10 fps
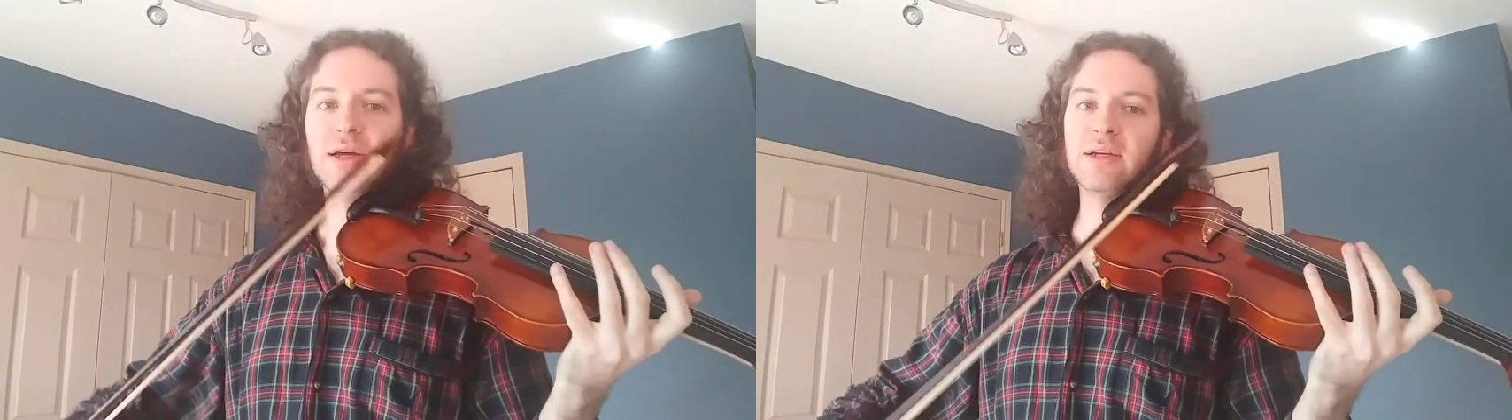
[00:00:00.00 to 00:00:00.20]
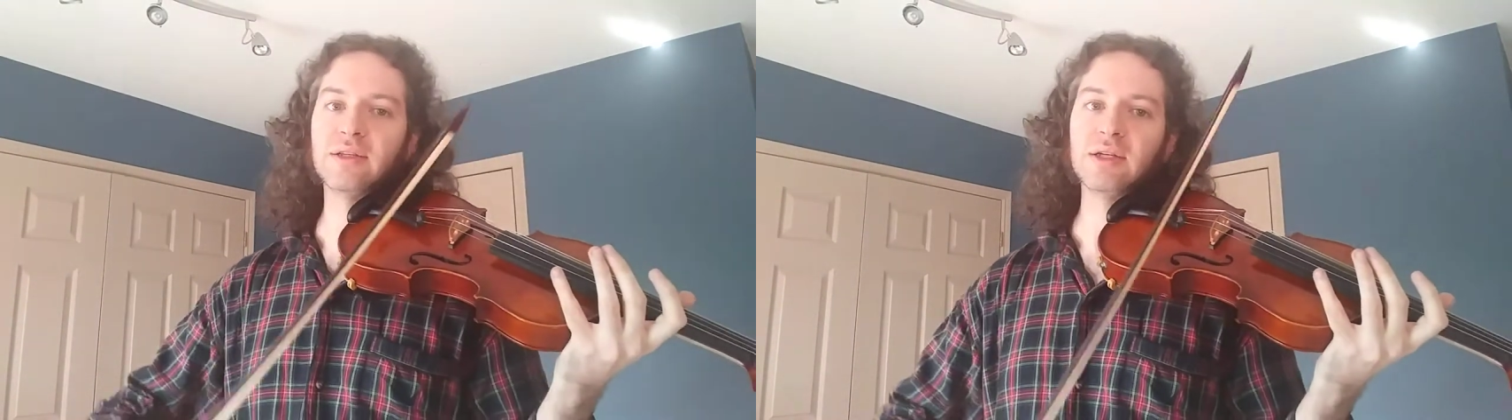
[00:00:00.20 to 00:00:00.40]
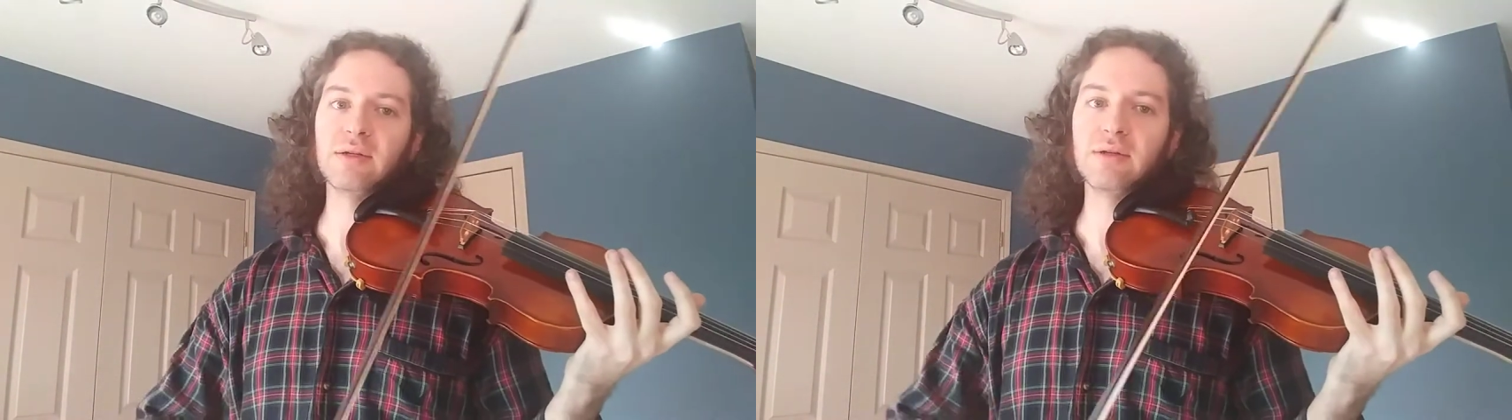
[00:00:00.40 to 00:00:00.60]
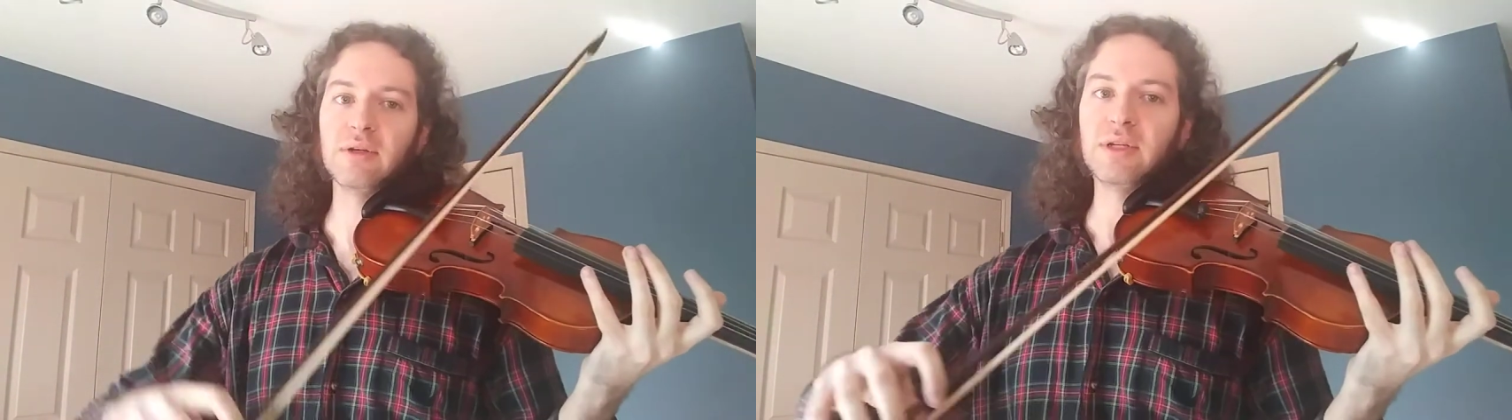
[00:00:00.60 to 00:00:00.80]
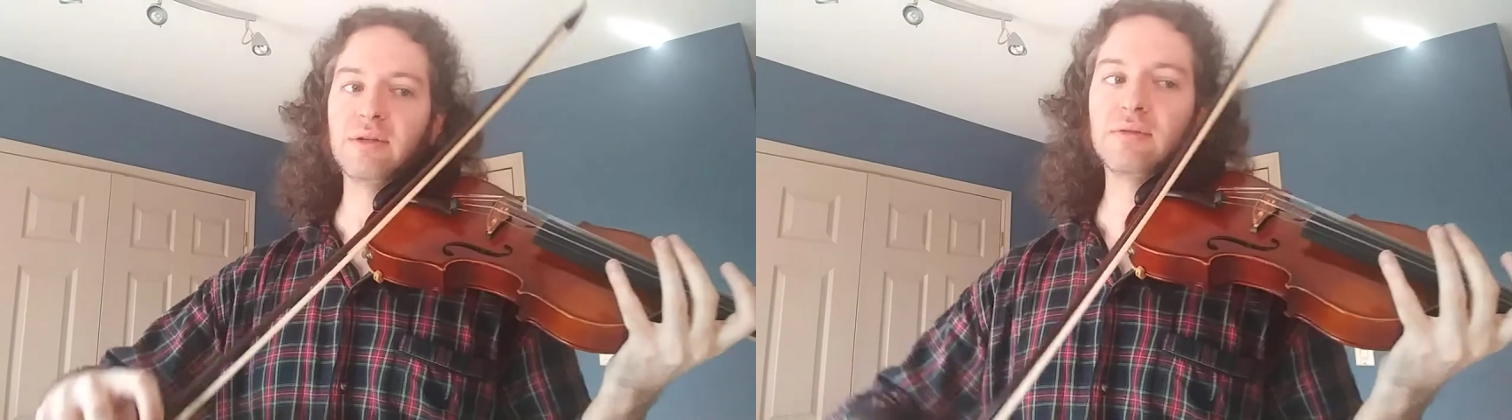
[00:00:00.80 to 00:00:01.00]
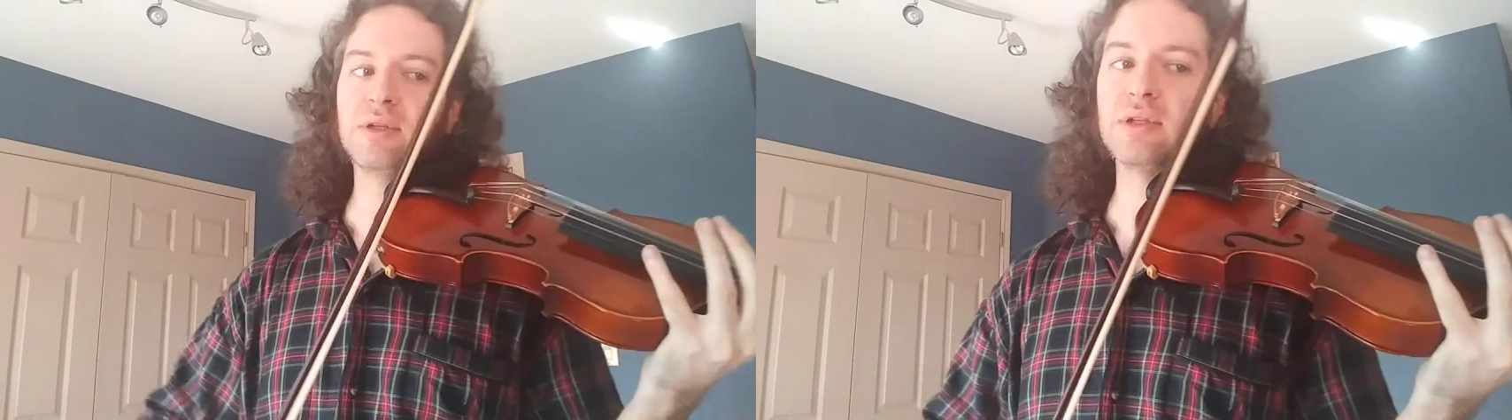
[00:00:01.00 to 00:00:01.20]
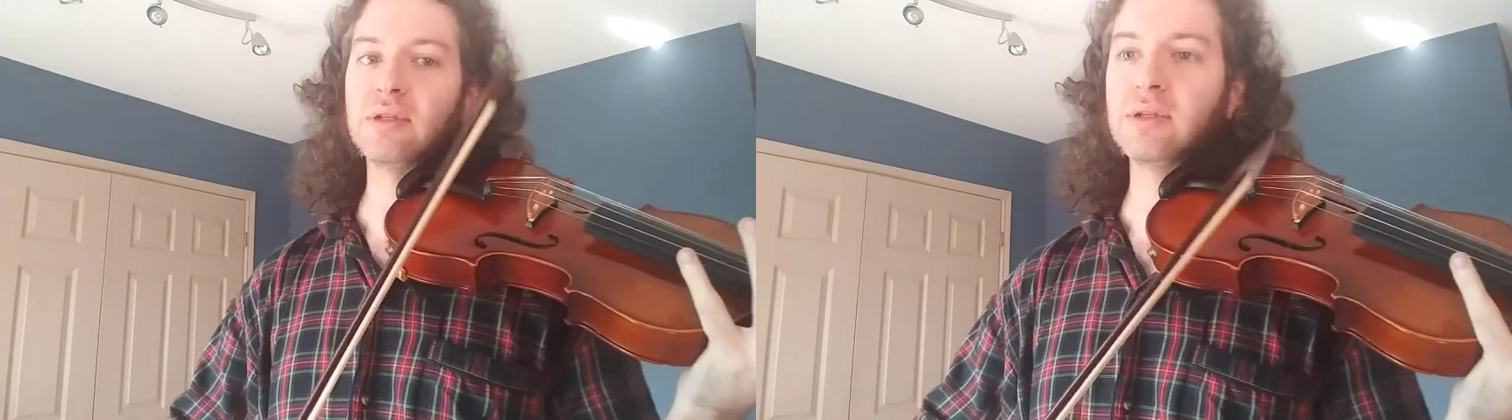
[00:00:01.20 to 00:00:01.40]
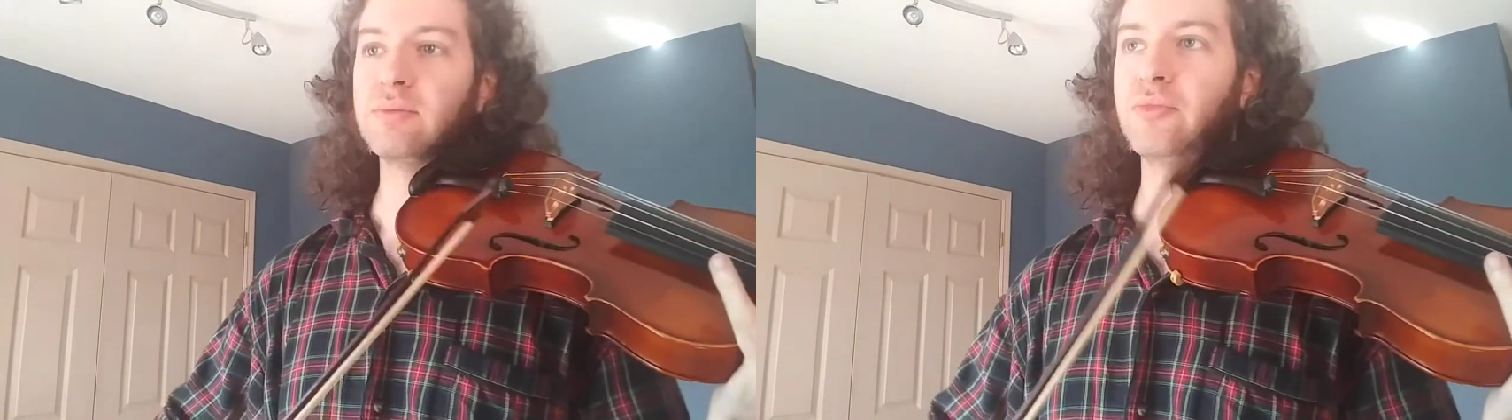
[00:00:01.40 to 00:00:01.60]
and it, it
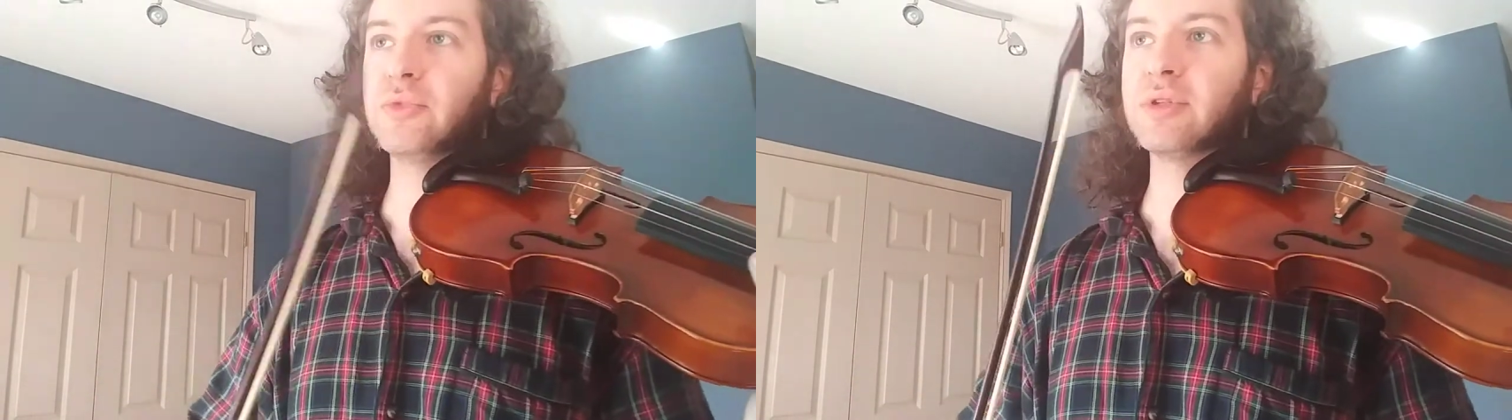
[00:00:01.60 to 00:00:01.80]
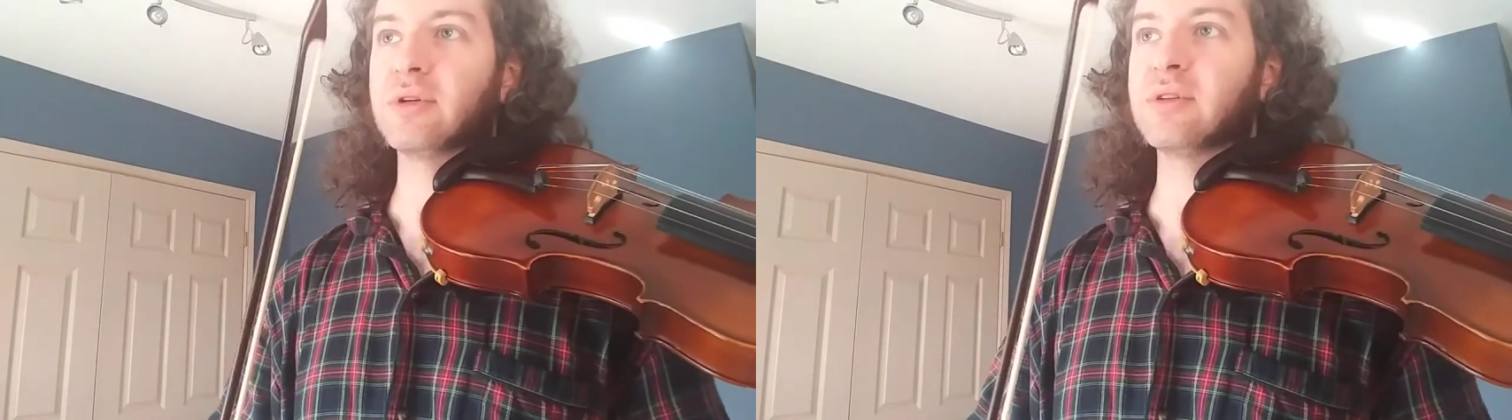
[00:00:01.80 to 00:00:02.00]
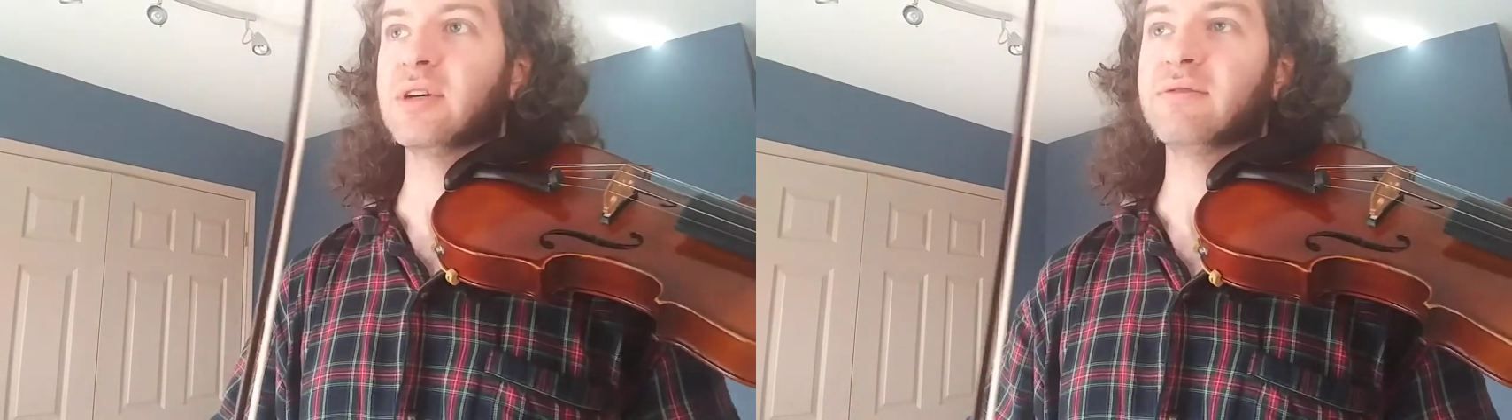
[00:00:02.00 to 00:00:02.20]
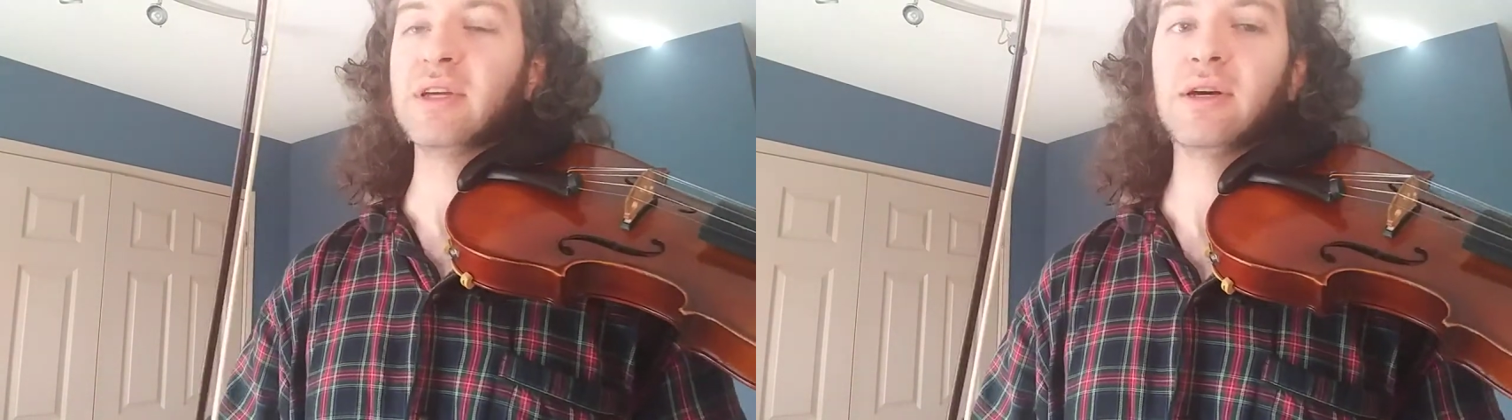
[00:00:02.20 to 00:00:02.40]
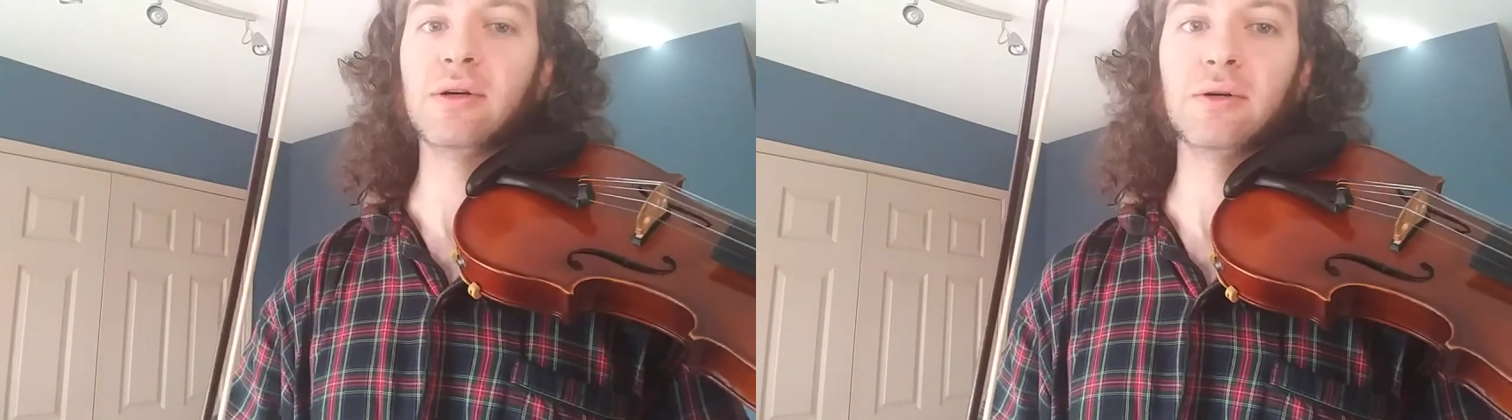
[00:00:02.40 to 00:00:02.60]
gonna sort of dovetail